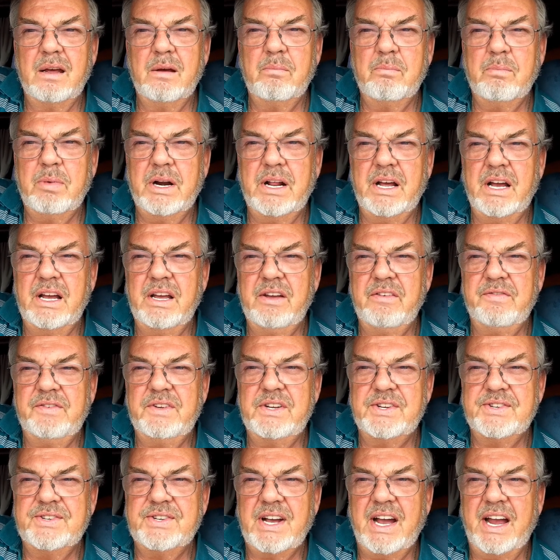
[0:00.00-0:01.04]
But I've
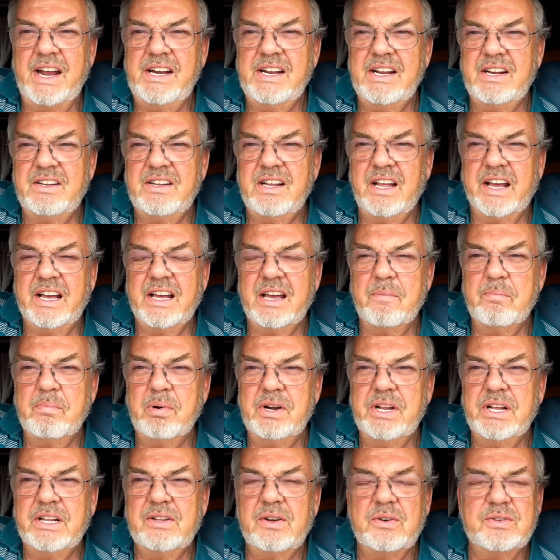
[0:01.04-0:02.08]
decided, like, I'm
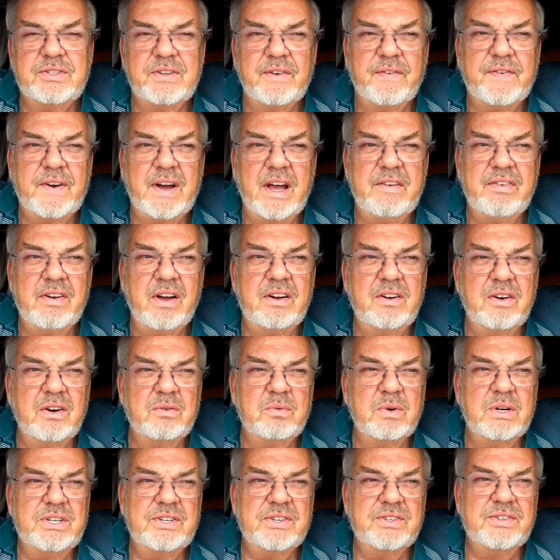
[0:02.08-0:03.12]
pretty close to 500,
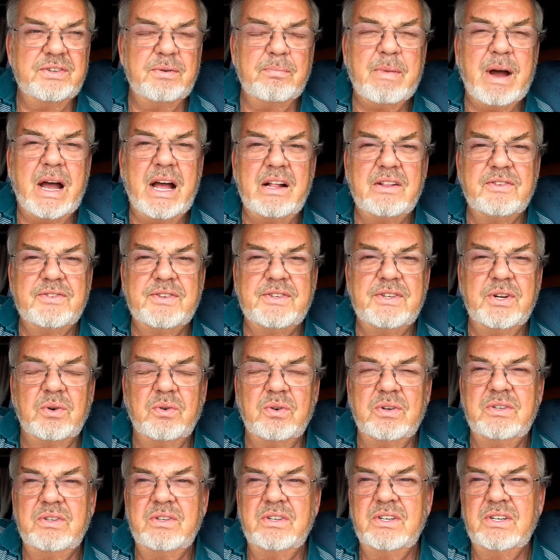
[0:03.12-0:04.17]
which is a
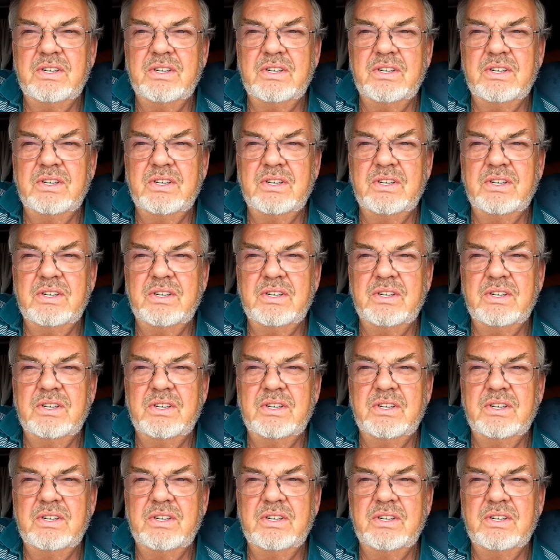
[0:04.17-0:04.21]
milestone.